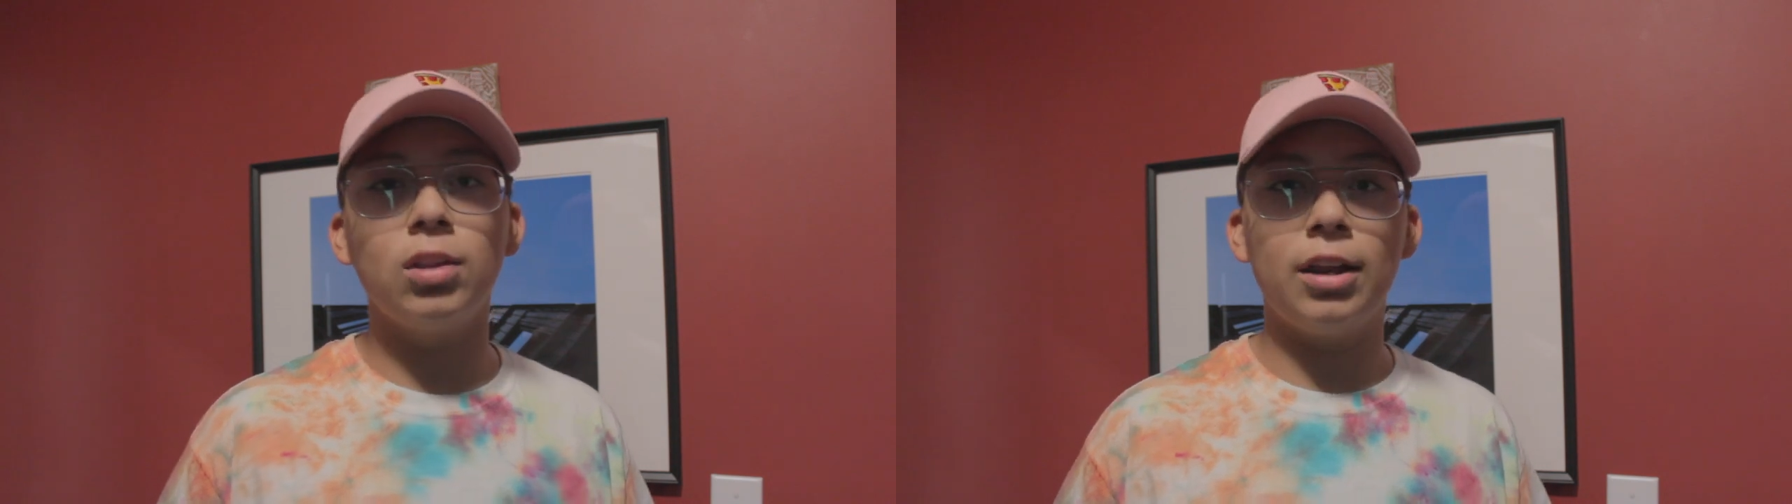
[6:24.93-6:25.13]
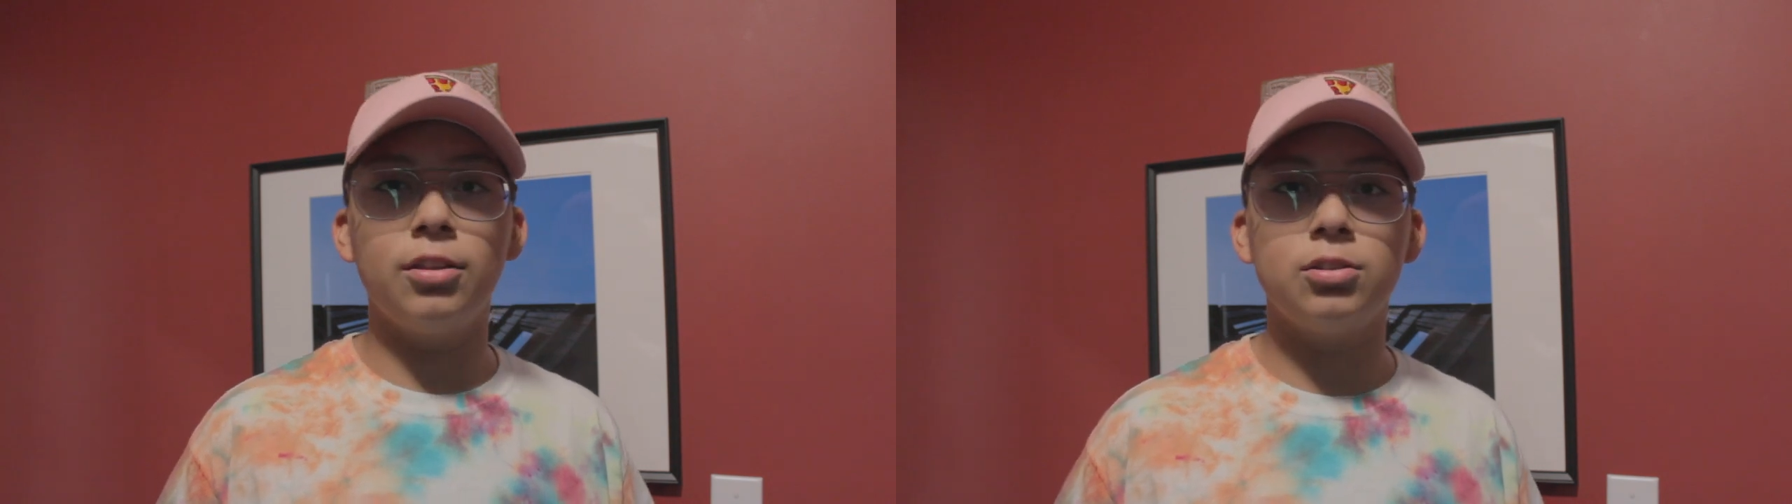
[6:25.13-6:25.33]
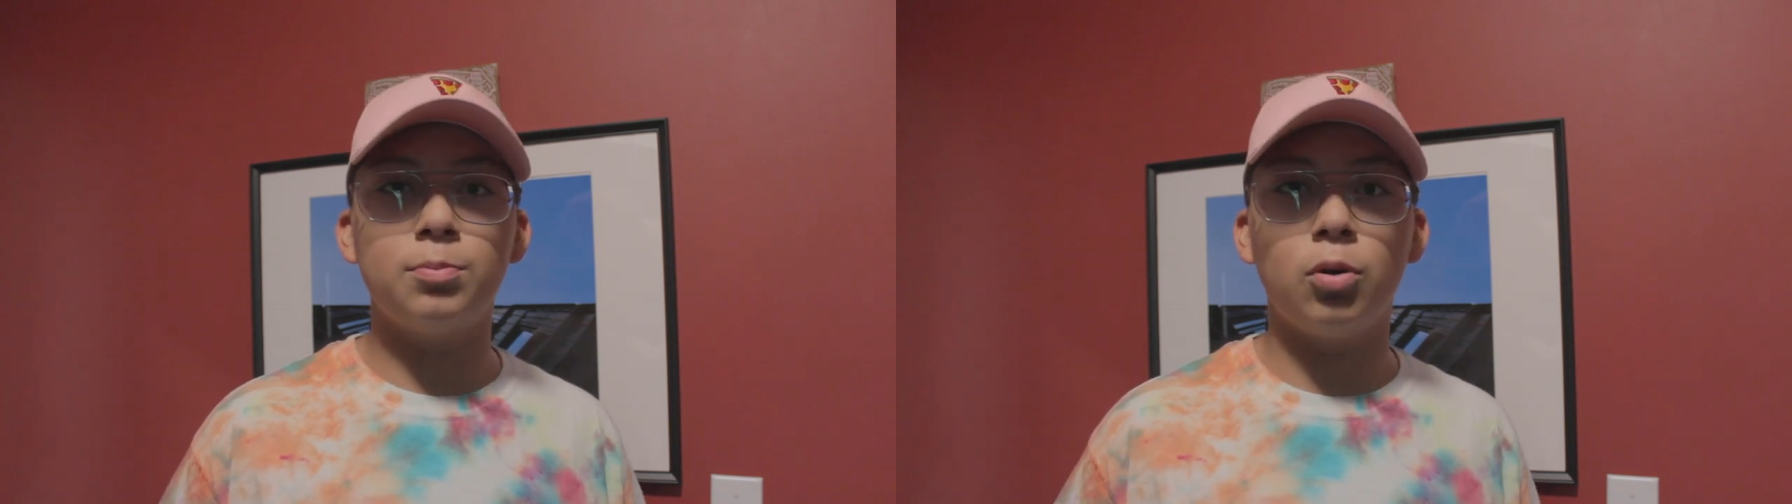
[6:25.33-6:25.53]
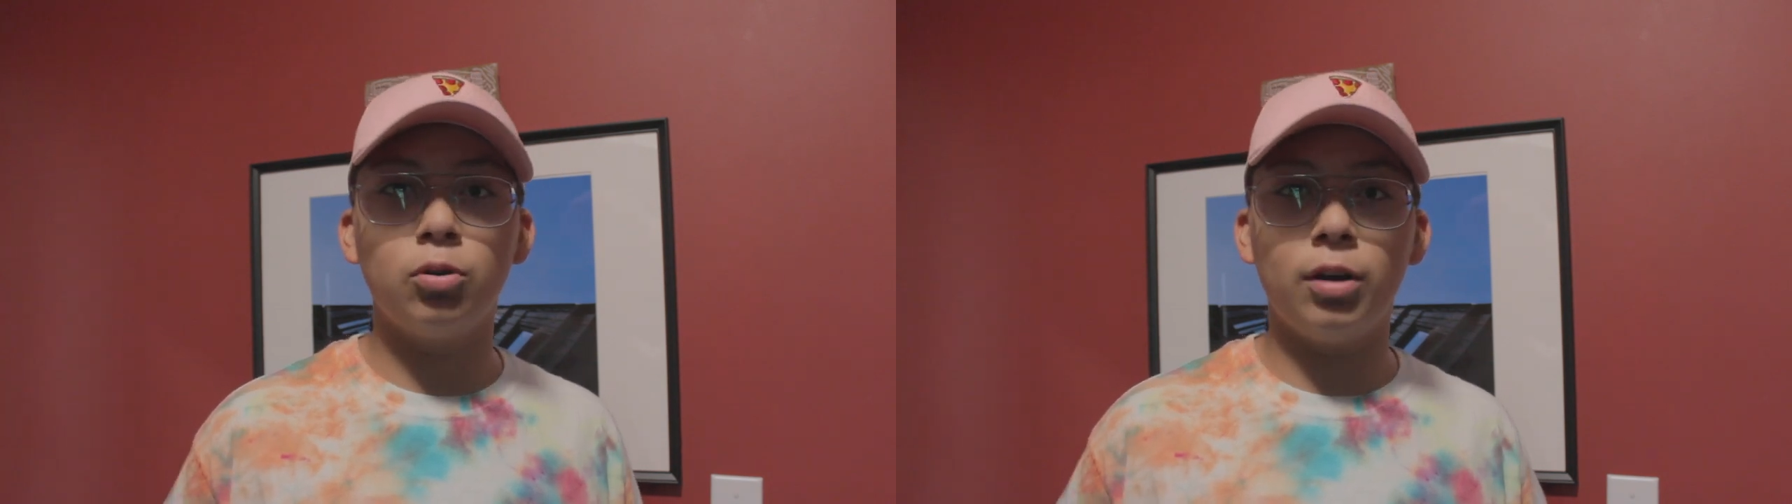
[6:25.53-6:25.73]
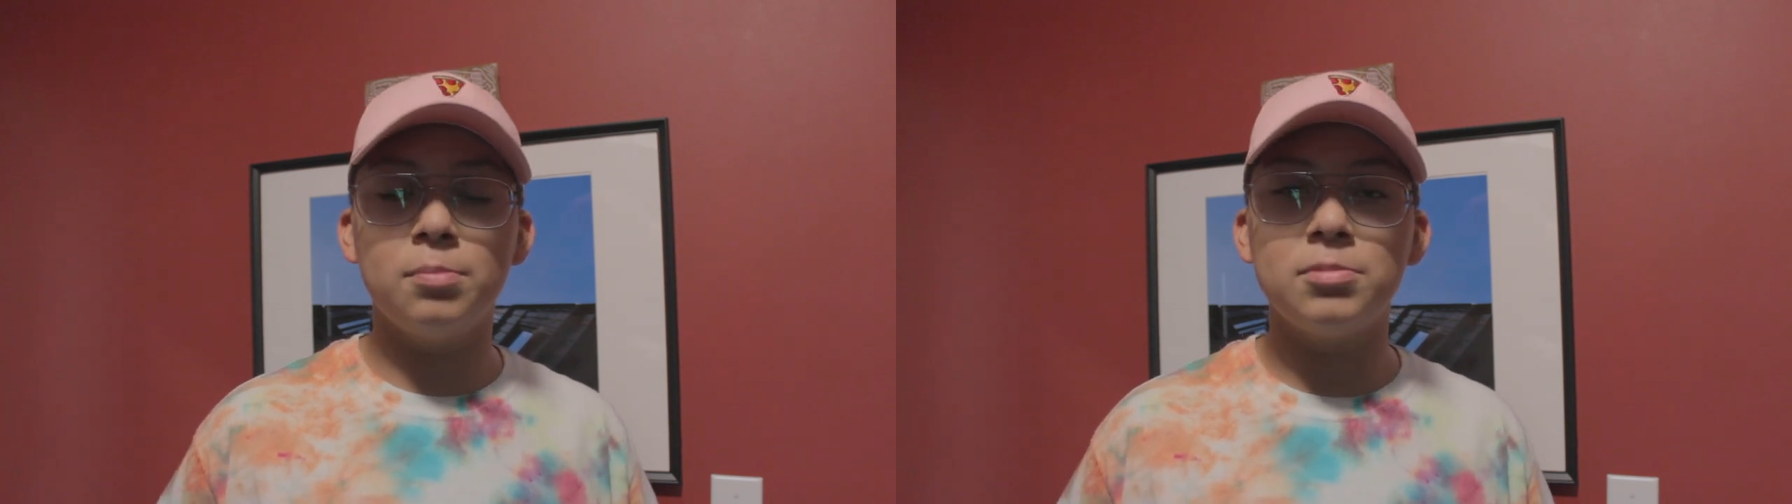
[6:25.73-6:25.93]
lot of those
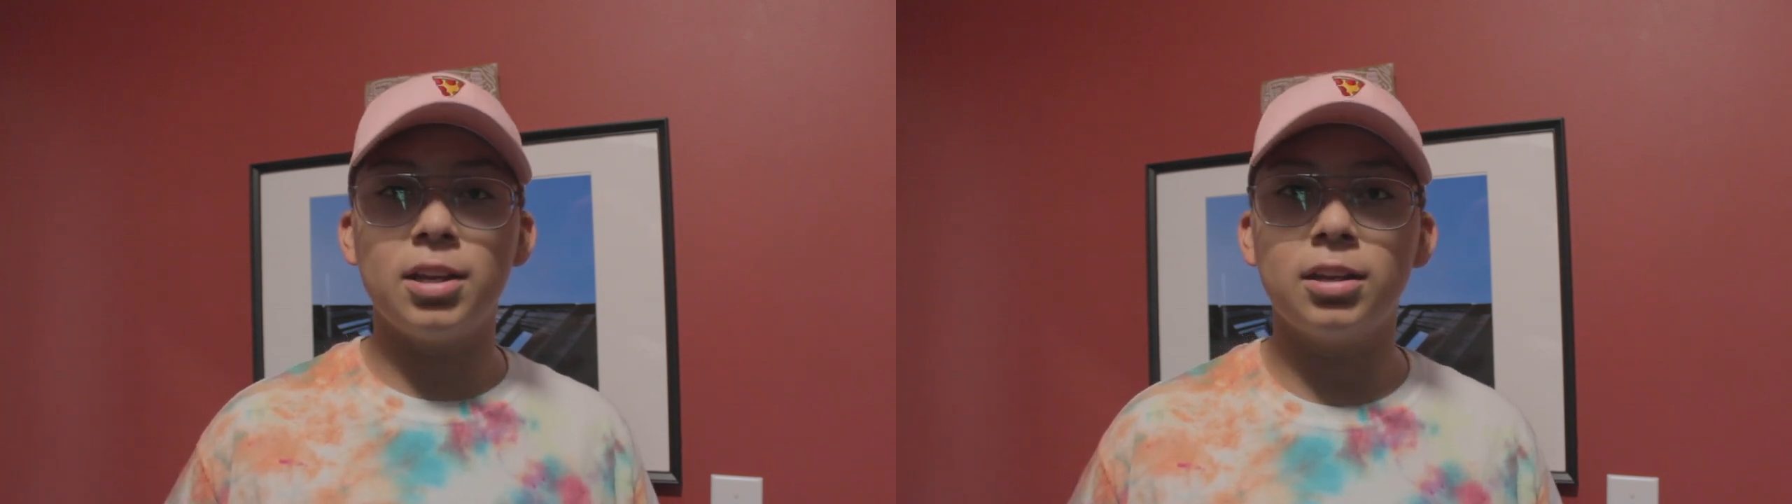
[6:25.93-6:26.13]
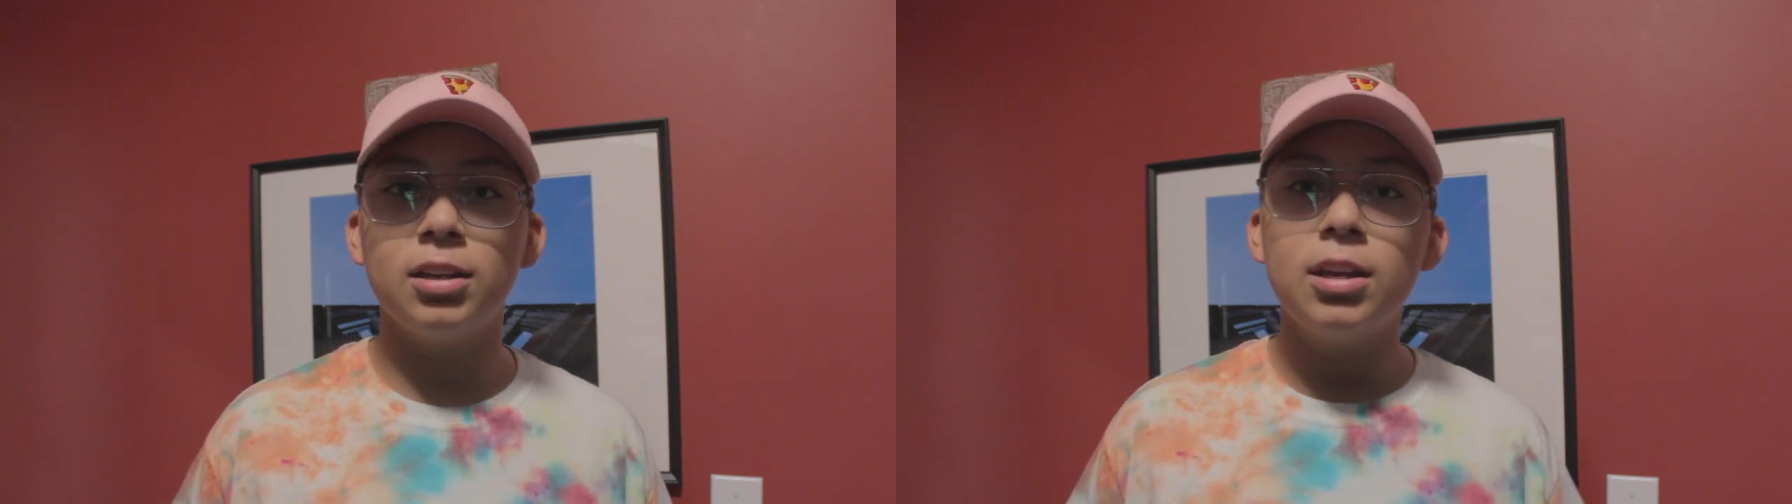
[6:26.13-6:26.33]
programs, like